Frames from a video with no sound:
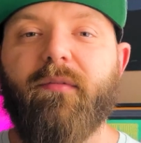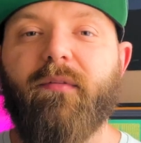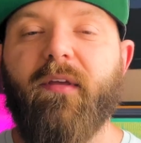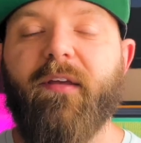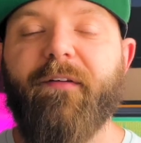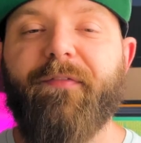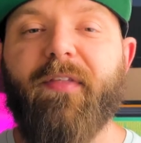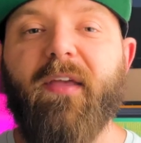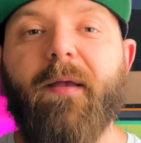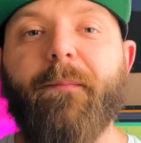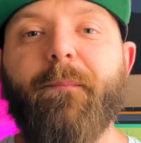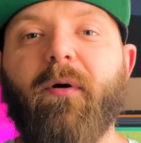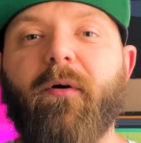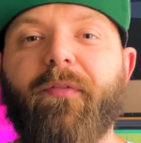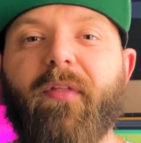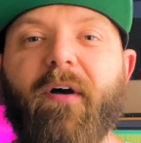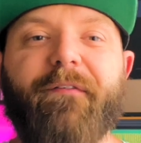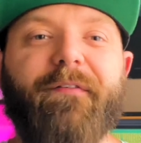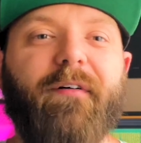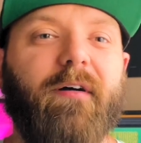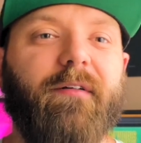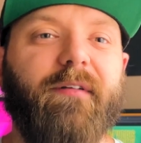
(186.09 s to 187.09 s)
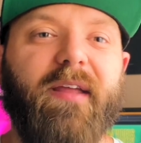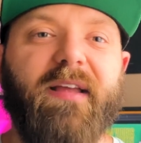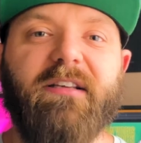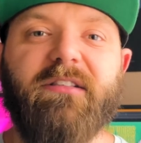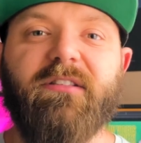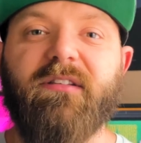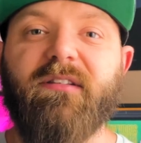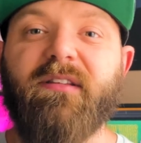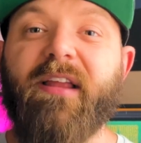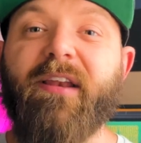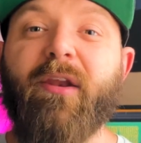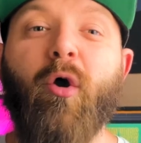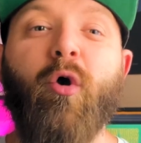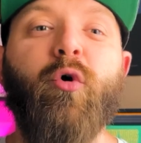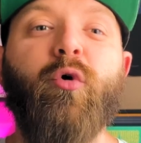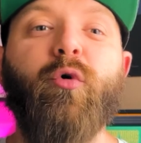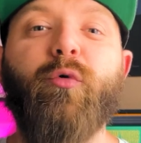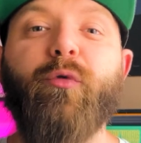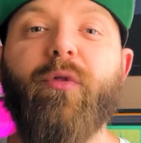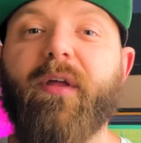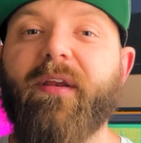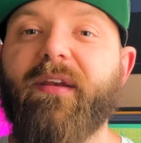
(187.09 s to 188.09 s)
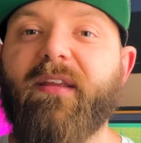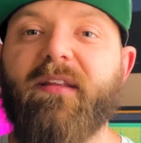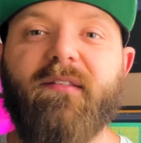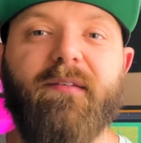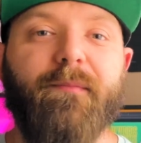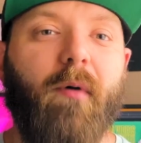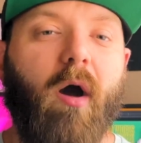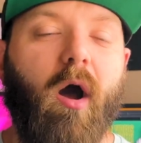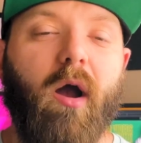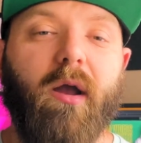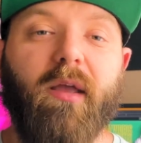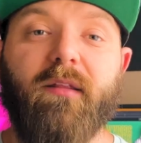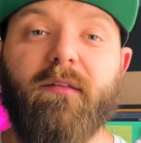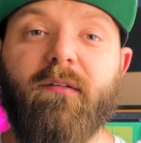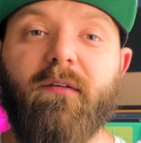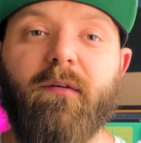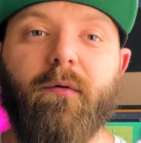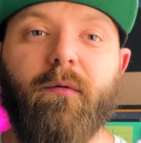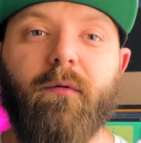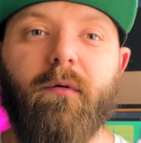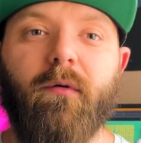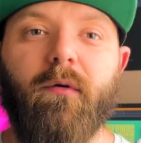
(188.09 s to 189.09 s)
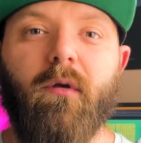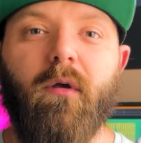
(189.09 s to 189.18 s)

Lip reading: If they can build that foundation, they know who they need to market to.